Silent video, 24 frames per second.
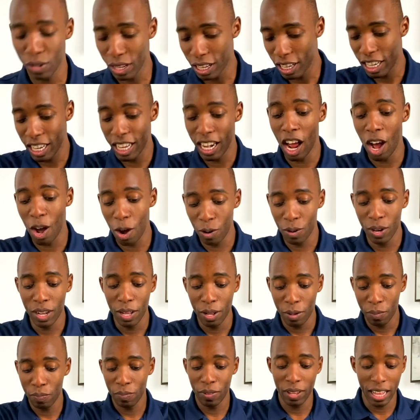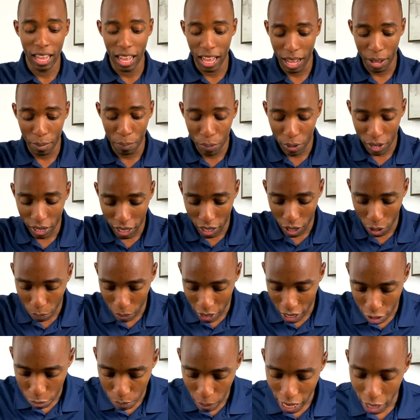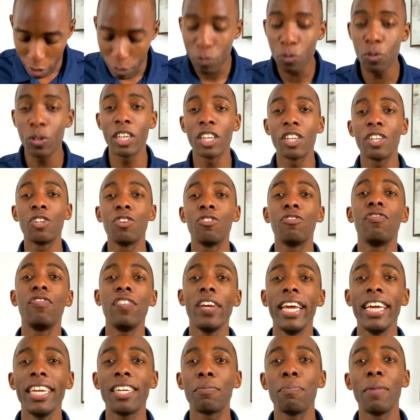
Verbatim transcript: you know, uh, put a little bit of space between your two feet,